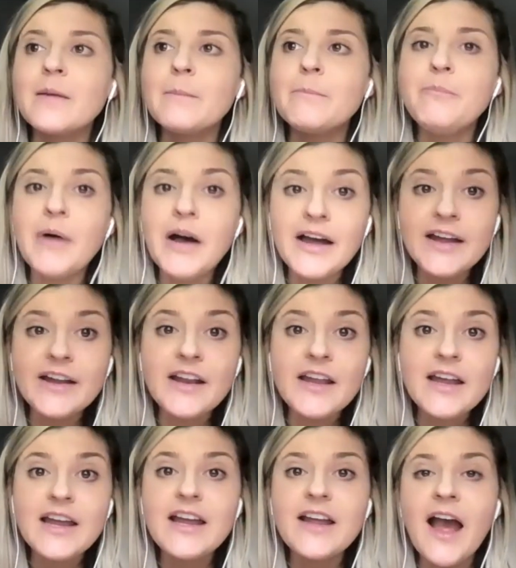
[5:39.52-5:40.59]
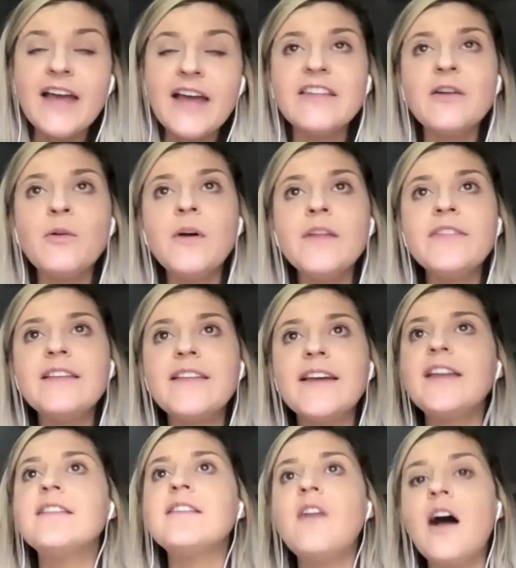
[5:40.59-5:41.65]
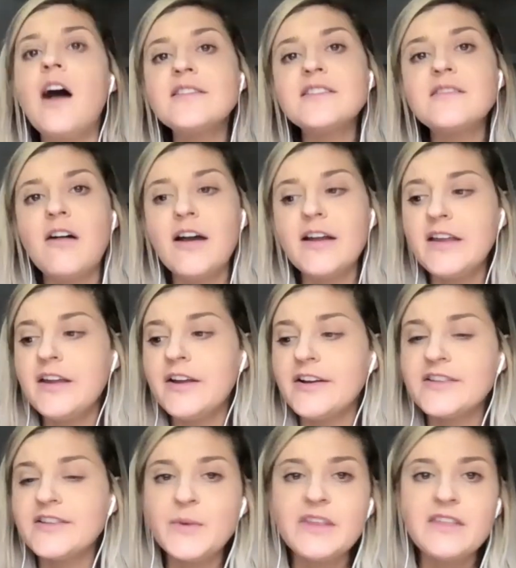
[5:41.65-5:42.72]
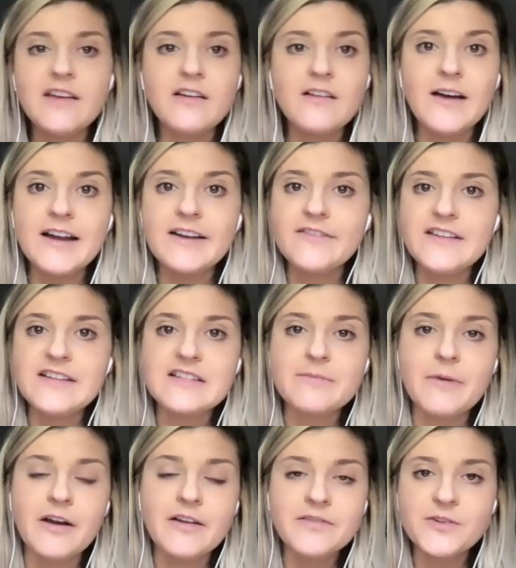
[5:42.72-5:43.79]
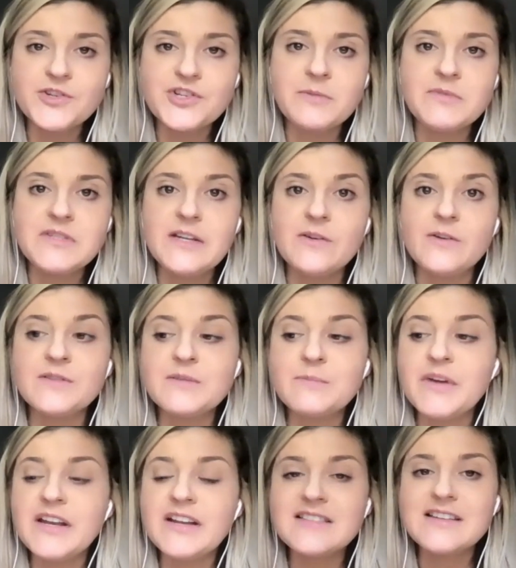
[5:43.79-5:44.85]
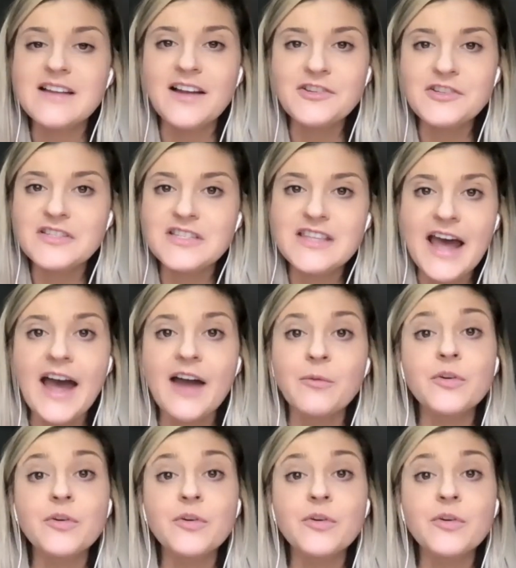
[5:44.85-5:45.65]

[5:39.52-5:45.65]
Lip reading: But I think one thing that gets lost a lot here is we think a lot of these sponsorship deals, but it's not just that.